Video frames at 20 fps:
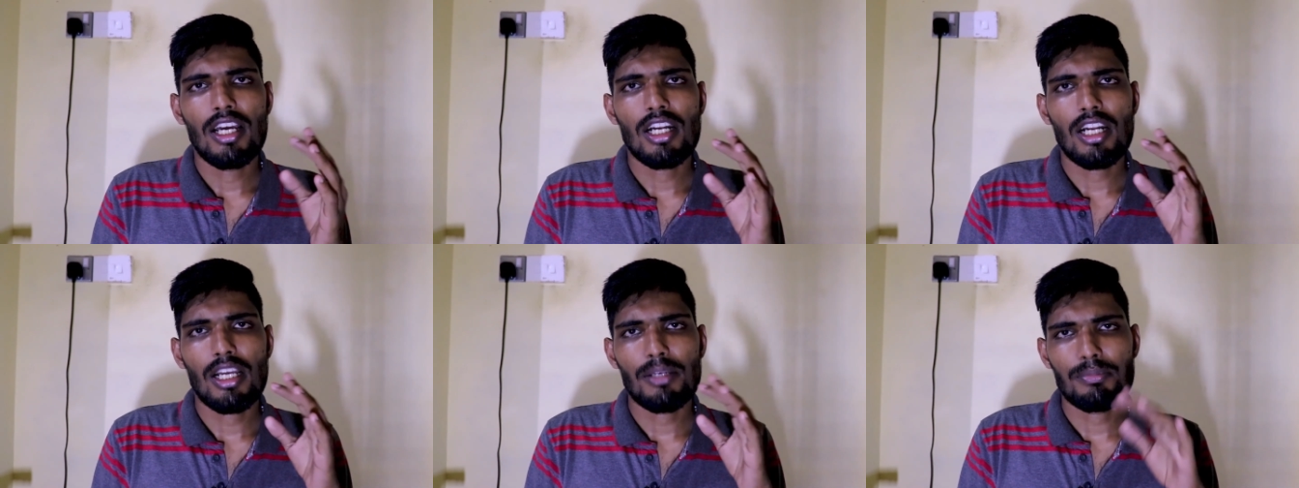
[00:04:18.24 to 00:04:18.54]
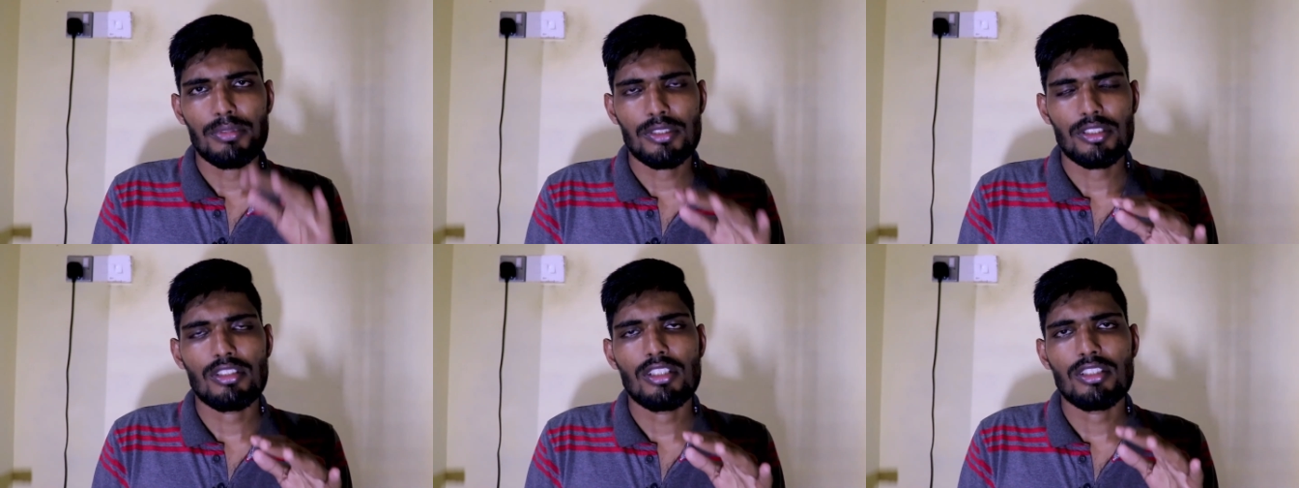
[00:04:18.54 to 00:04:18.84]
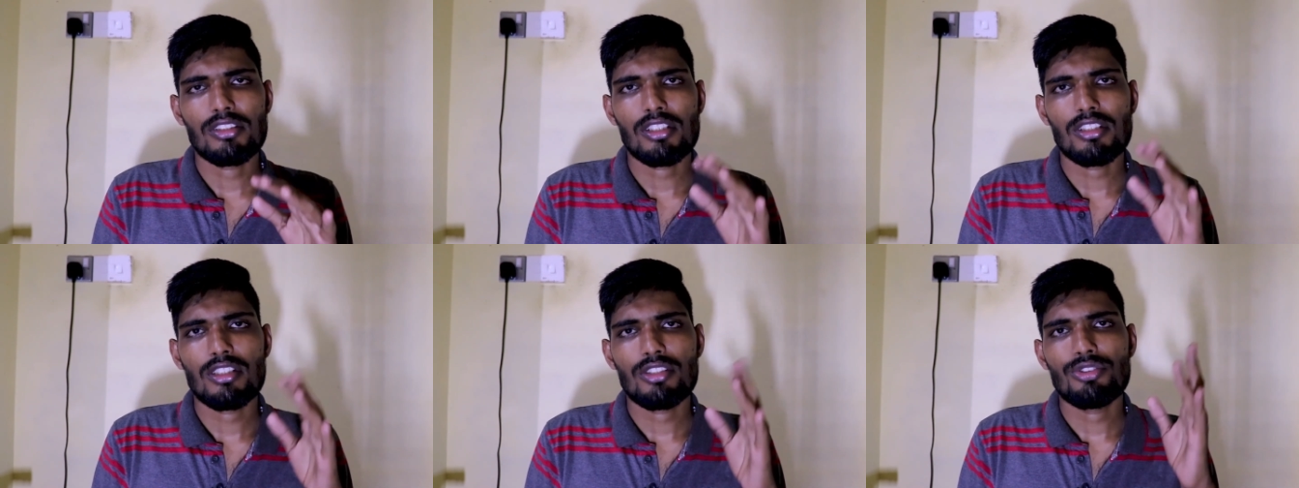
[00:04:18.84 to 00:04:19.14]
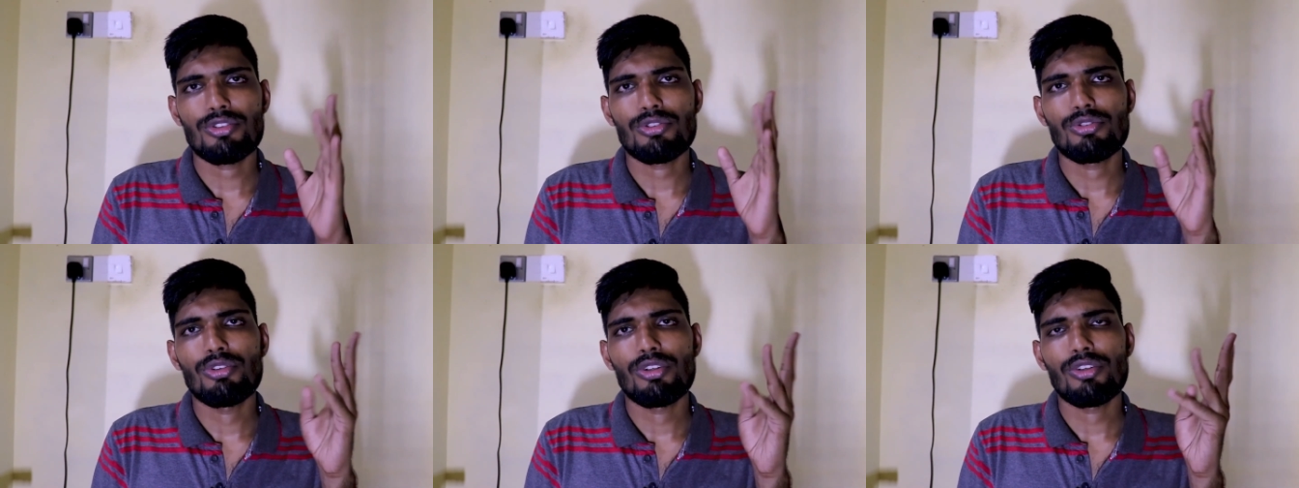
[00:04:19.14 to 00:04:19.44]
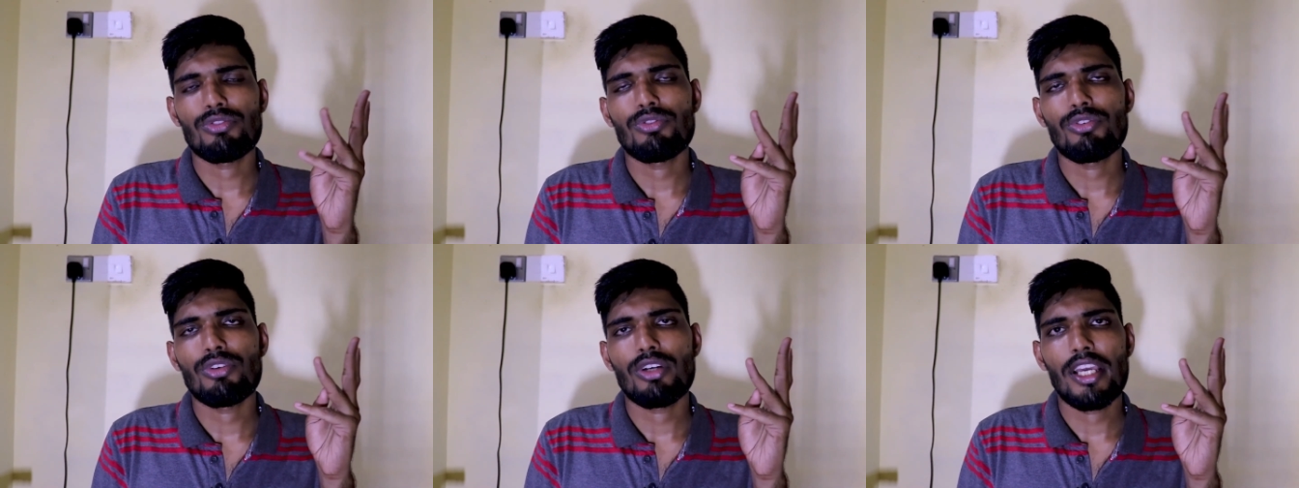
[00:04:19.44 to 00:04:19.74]
and I personally suggest you
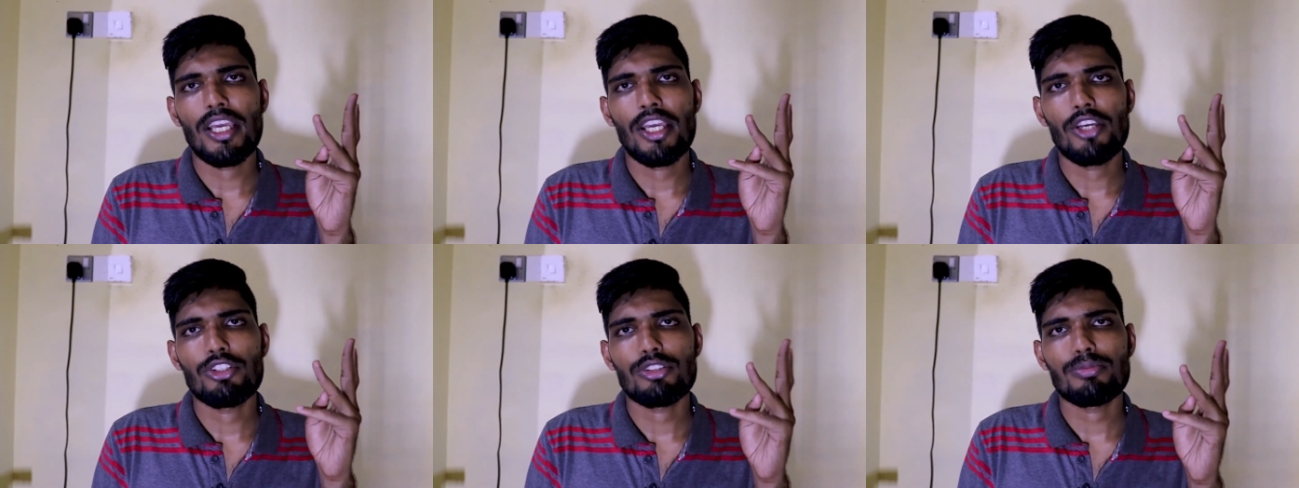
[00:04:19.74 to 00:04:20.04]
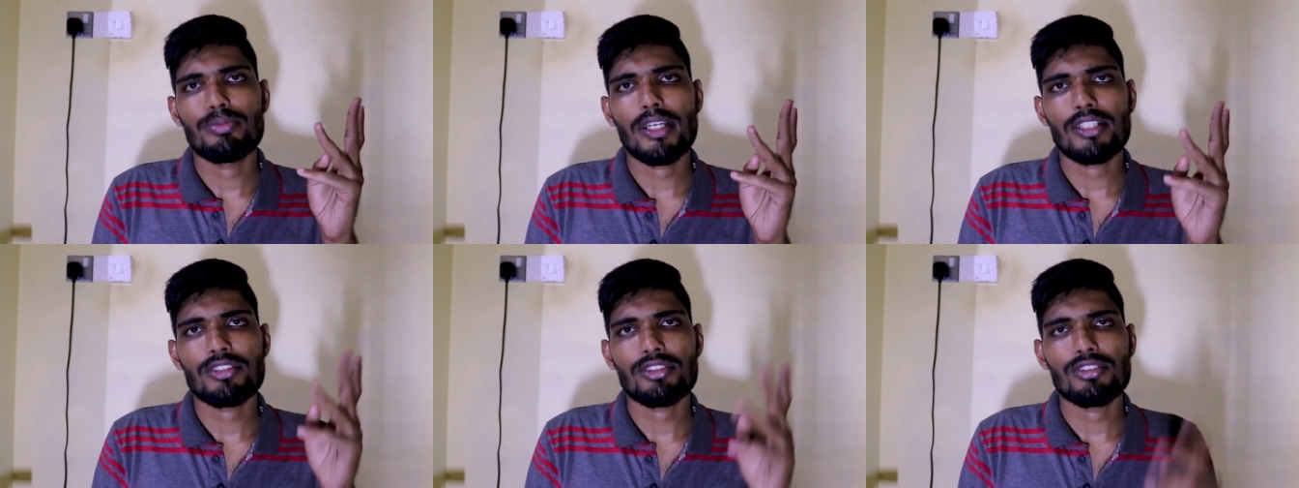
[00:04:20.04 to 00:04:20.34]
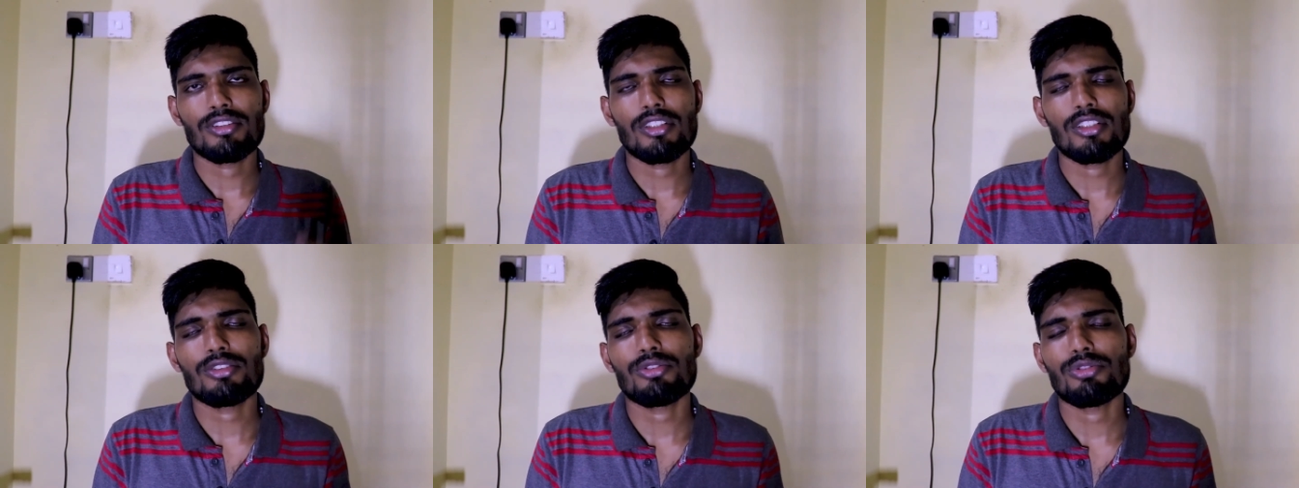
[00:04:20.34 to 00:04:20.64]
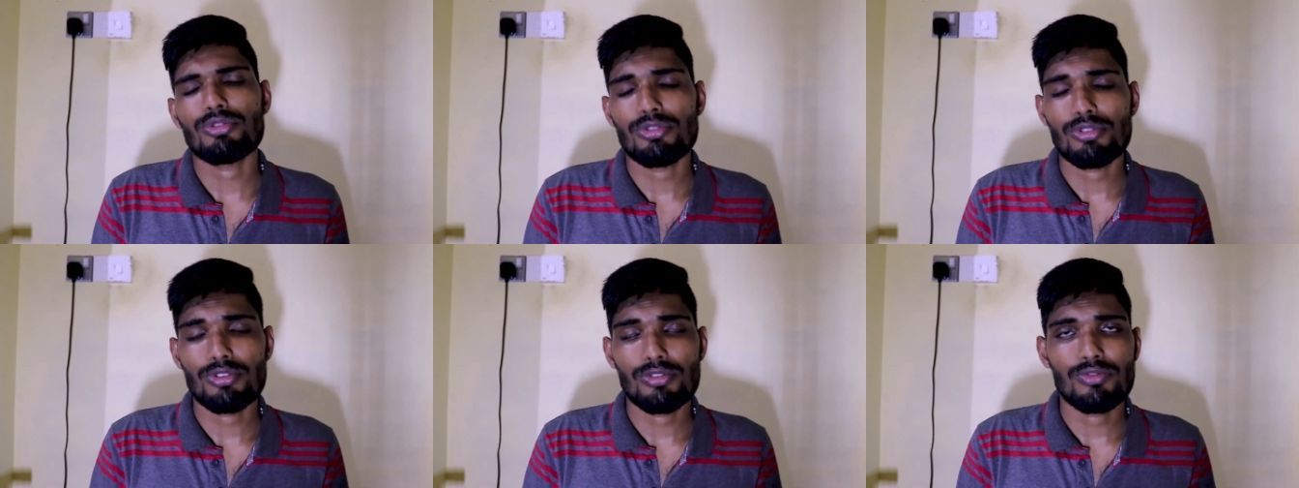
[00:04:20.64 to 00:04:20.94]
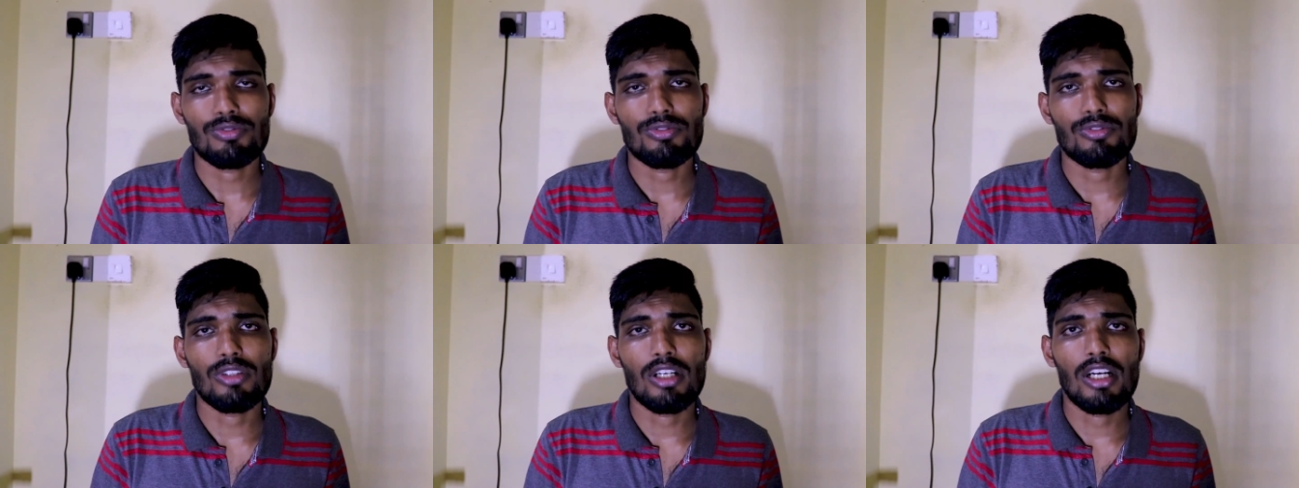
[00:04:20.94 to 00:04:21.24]
go for AOSP Extended
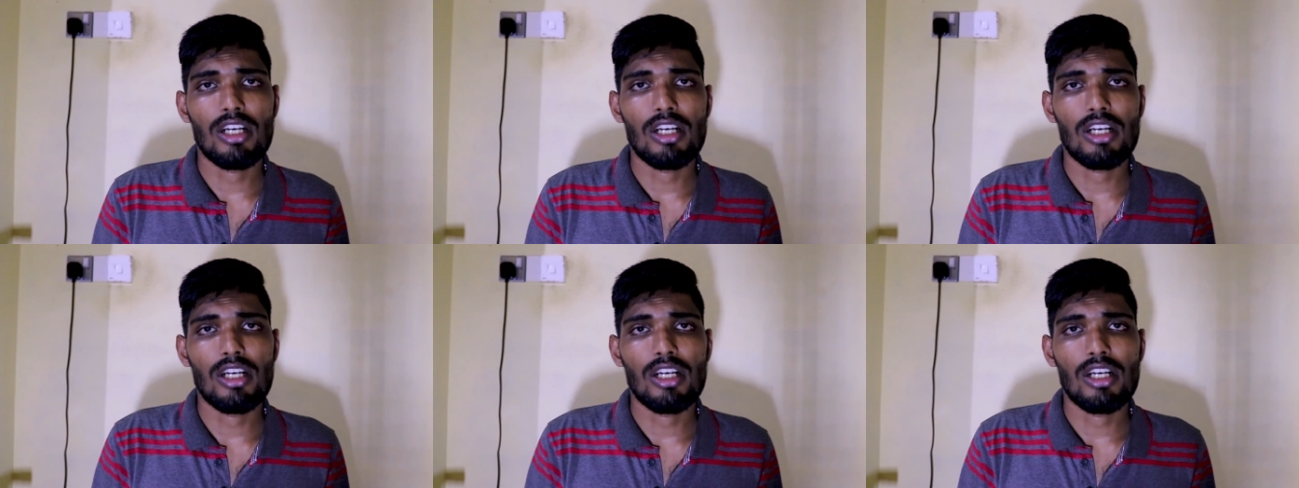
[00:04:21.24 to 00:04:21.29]
so